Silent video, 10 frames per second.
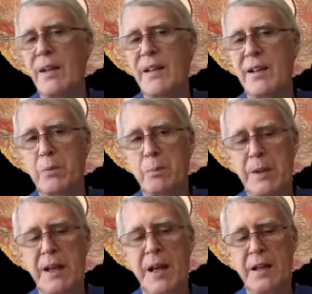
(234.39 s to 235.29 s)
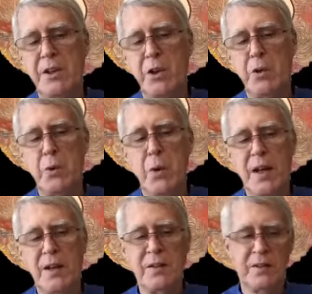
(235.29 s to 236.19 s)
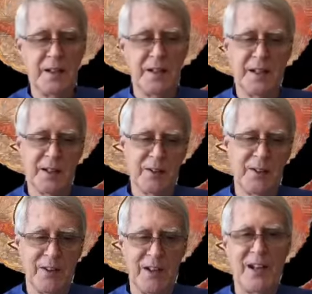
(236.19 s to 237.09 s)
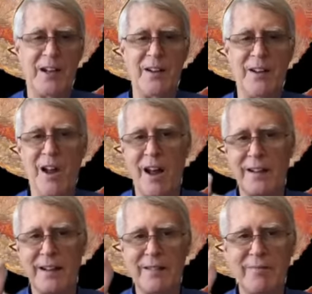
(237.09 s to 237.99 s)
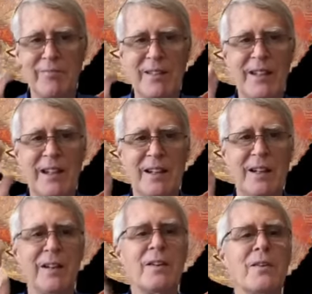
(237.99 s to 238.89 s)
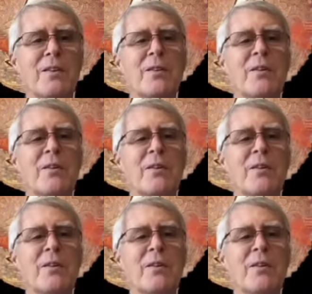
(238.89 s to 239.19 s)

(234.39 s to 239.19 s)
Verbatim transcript: That's P A U S E, not kittens,